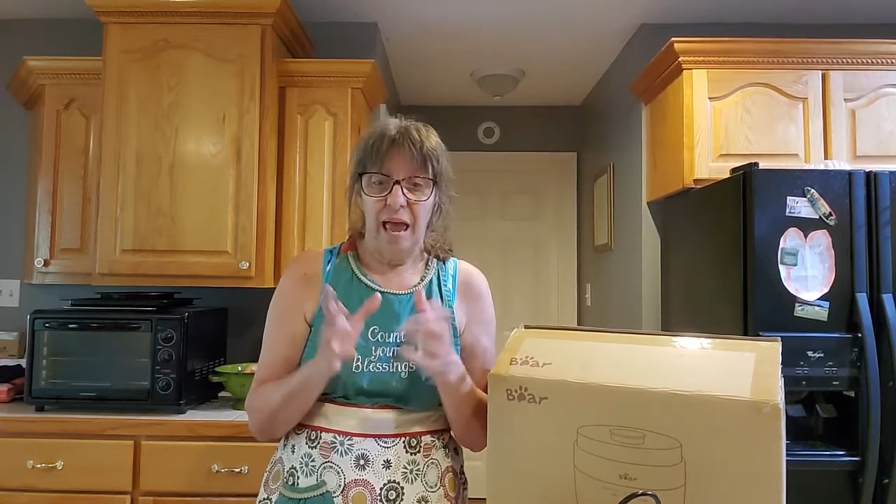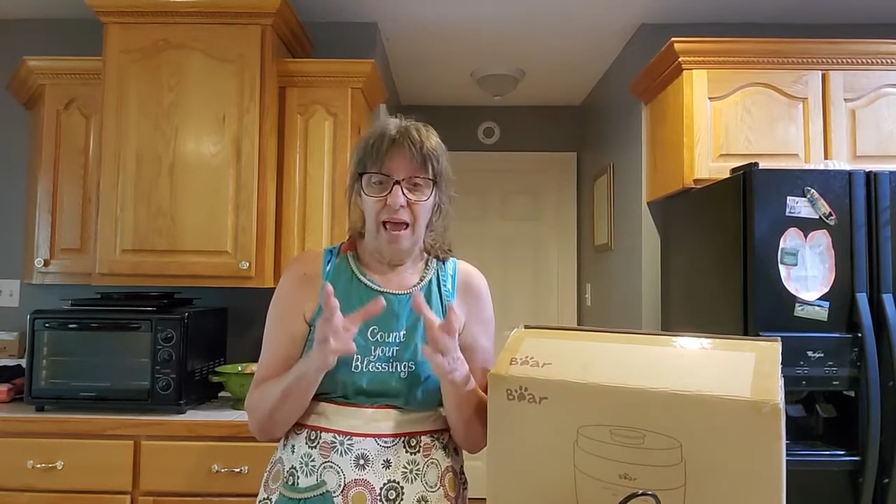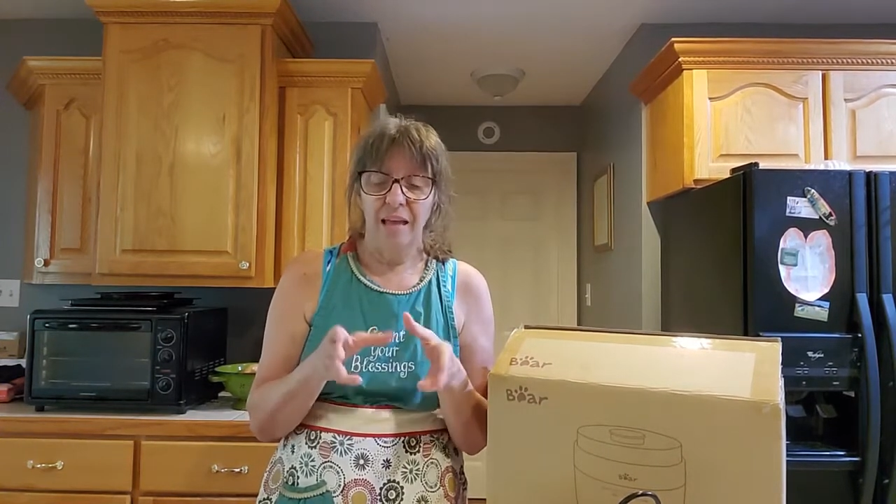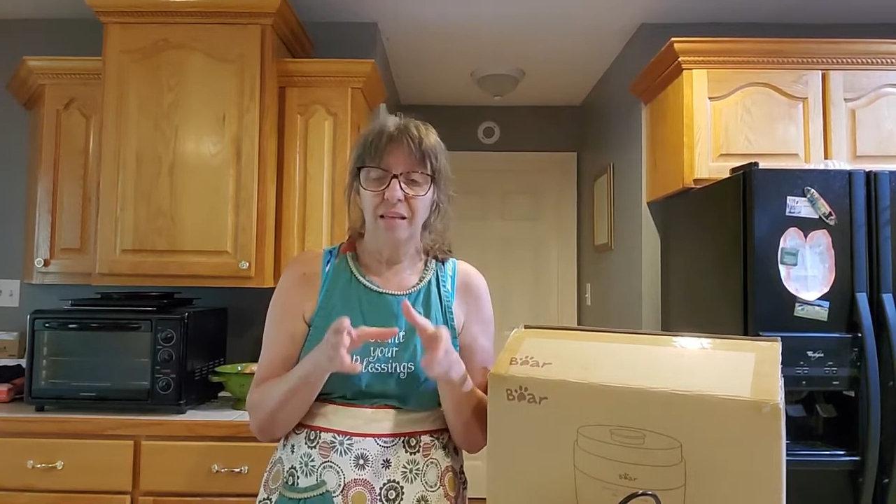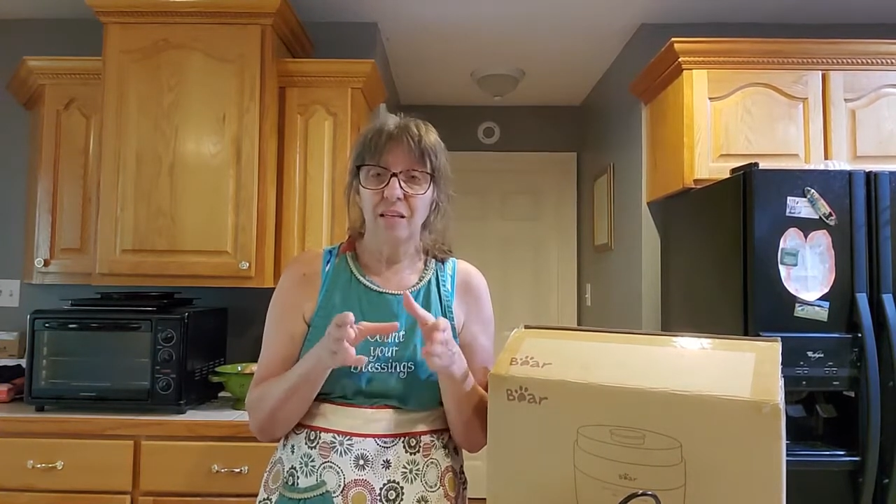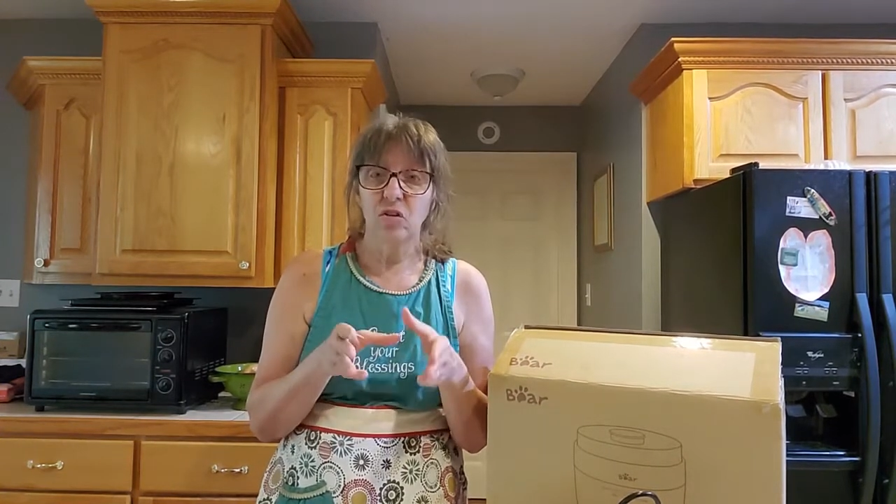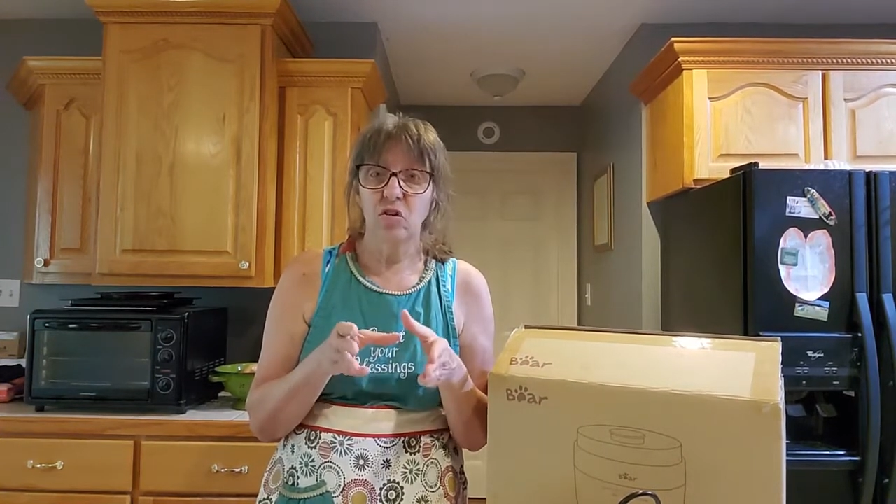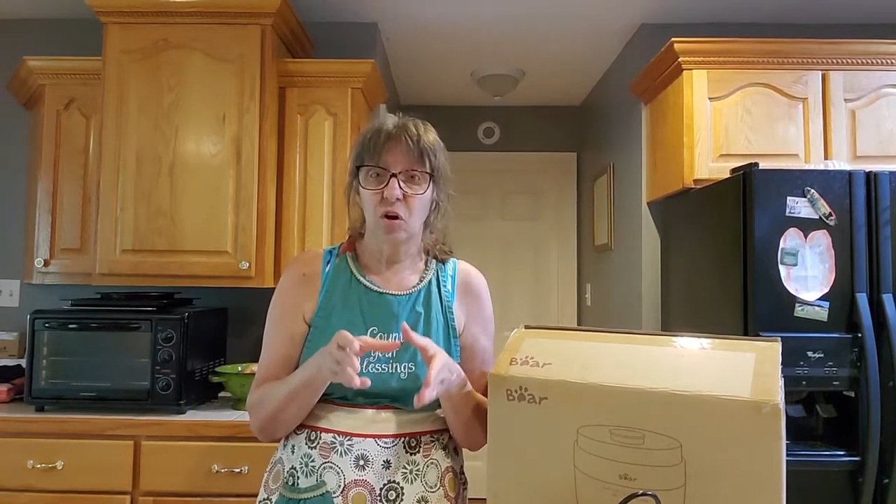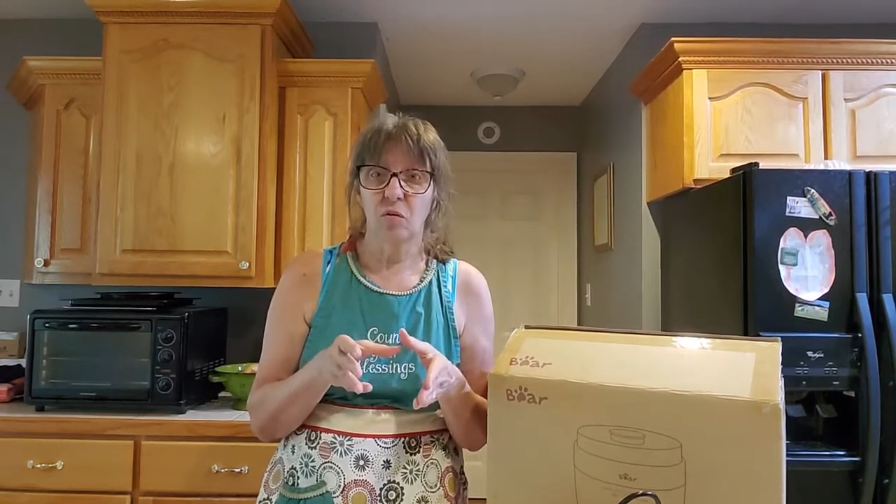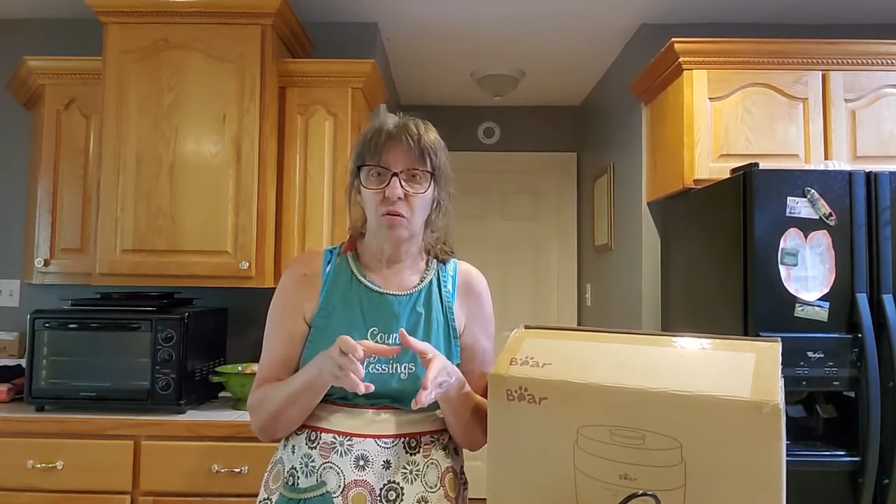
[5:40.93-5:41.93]
Adding
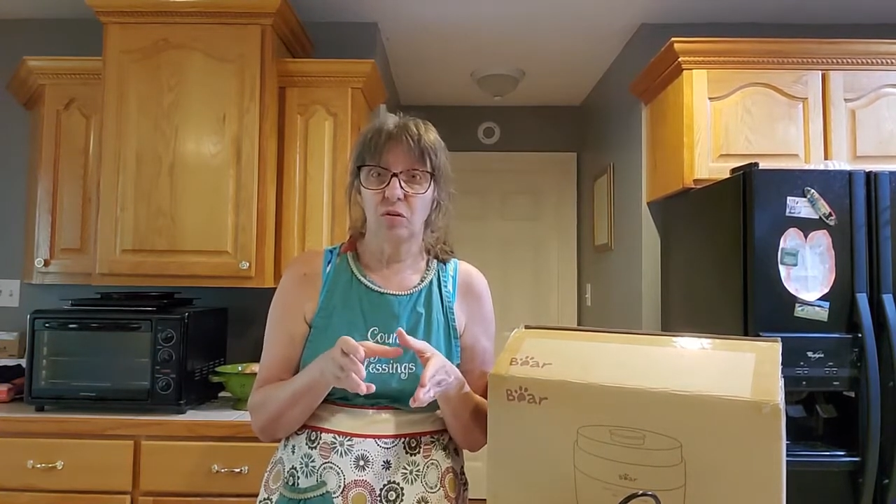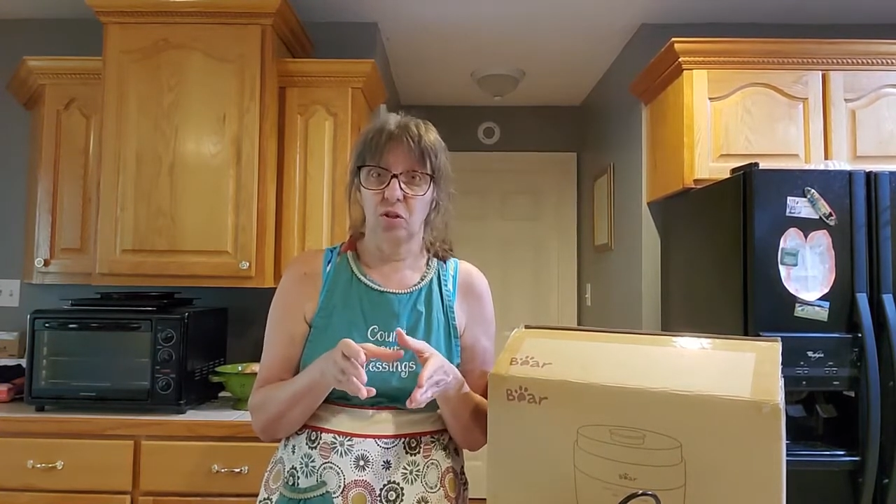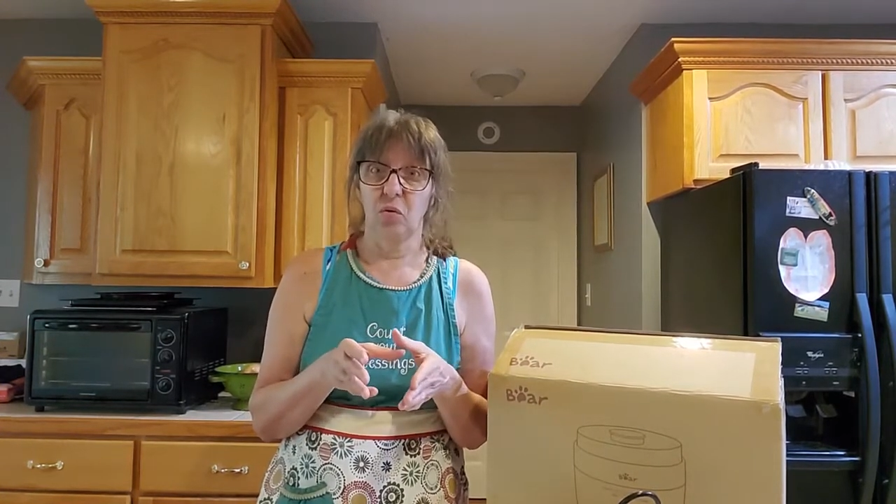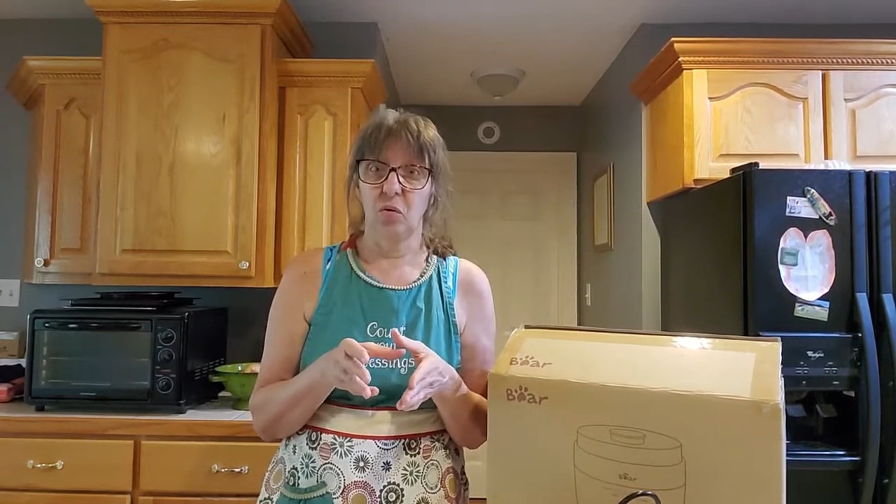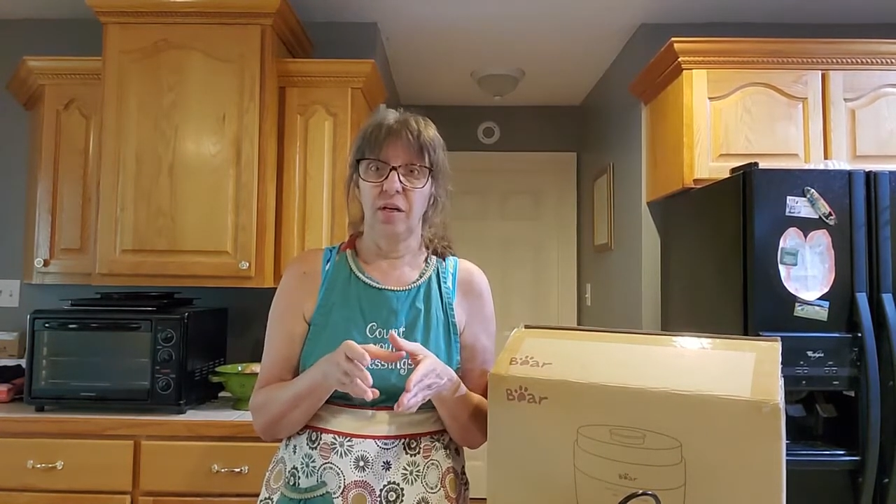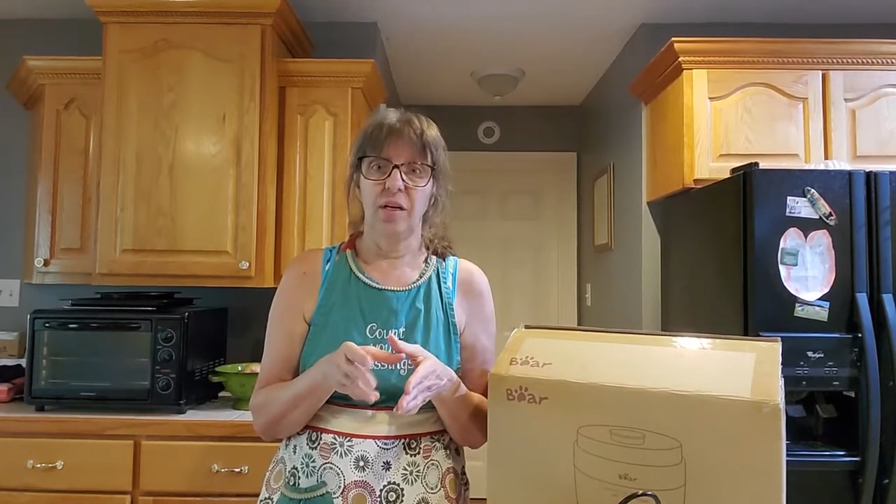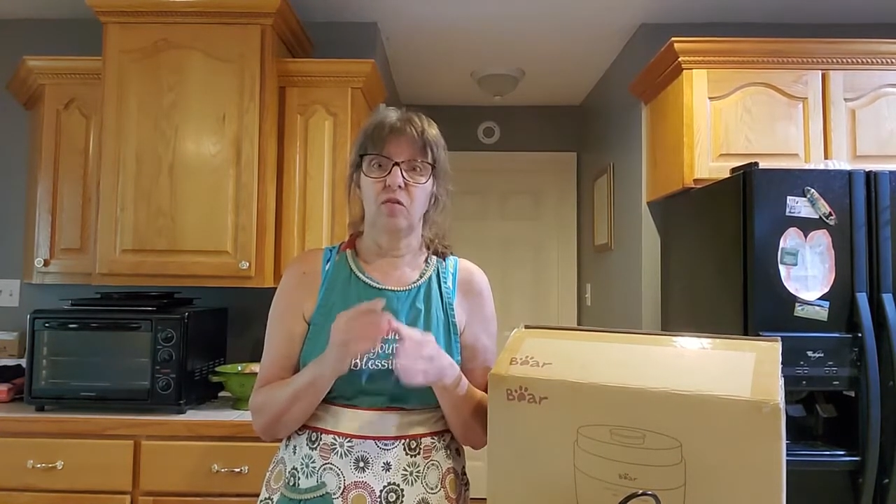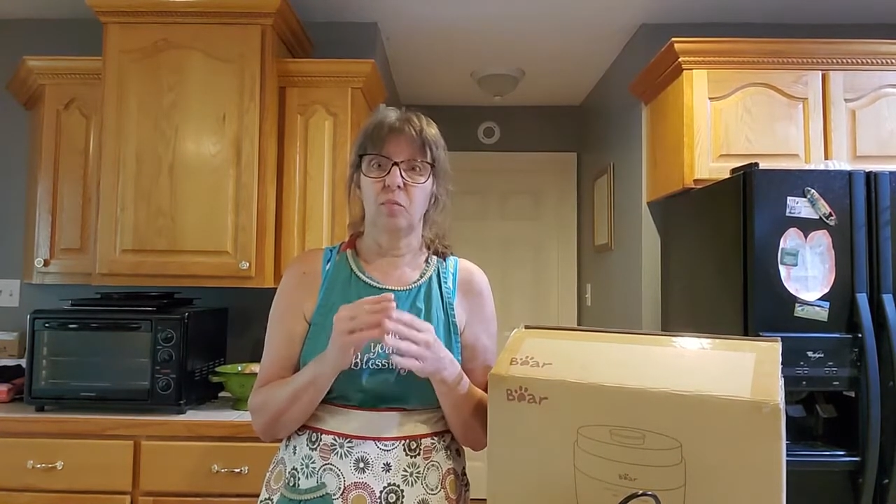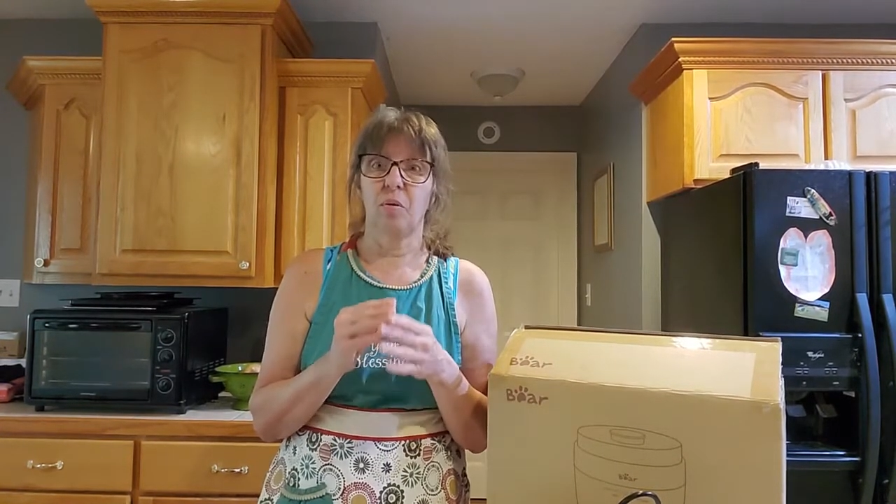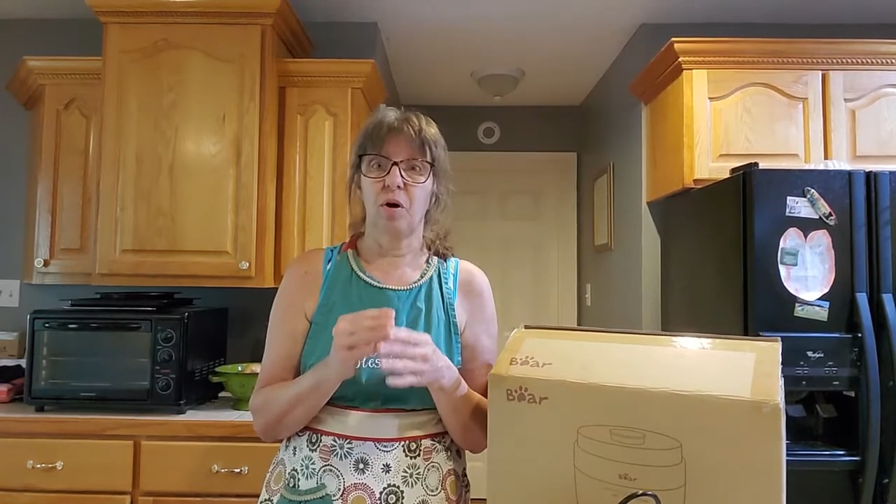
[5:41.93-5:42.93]
this yogurt to it is